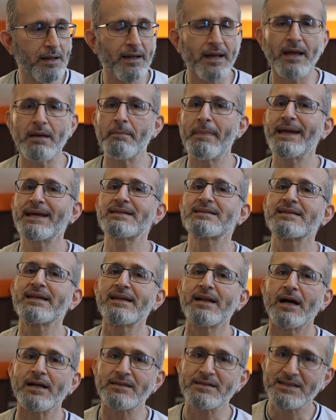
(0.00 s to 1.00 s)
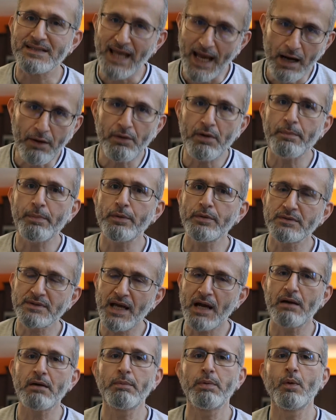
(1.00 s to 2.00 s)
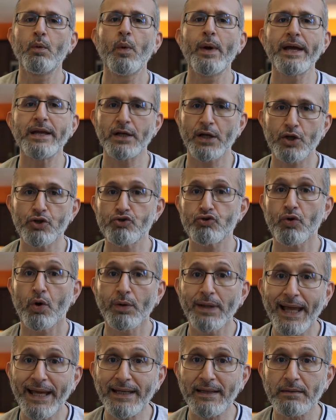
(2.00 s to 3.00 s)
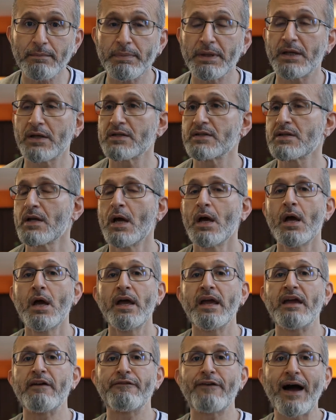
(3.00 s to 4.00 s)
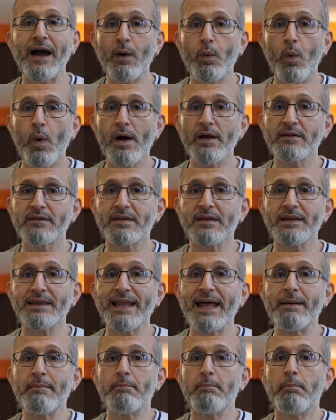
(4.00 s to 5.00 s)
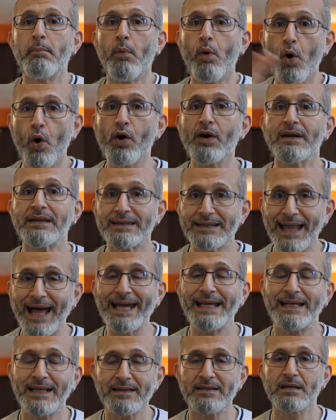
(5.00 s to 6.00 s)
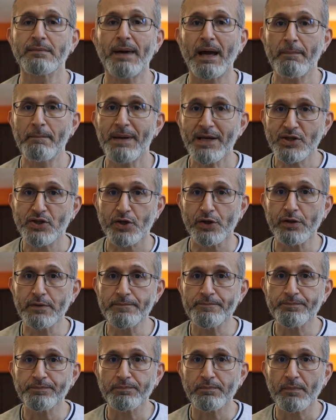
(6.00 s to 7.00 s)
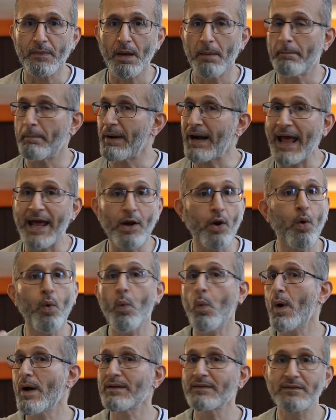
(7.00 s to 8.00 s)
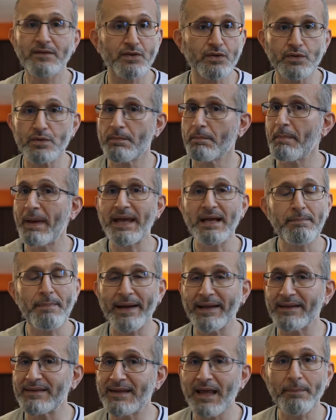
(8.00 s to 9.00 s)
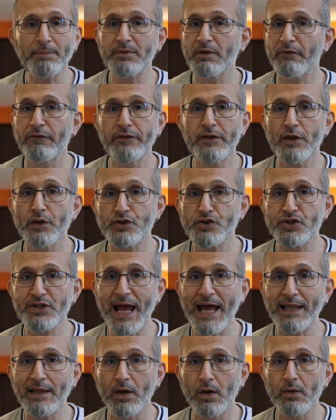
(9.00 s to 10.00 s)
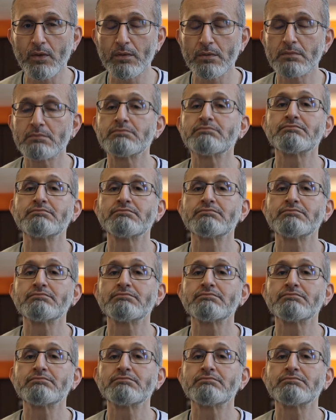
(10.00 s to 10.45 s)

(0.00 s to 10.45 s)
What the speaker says: it makes it a terrible, terrible way to control light, because if I want to let more light into my picture, but I don't want to make my depth of field shallow,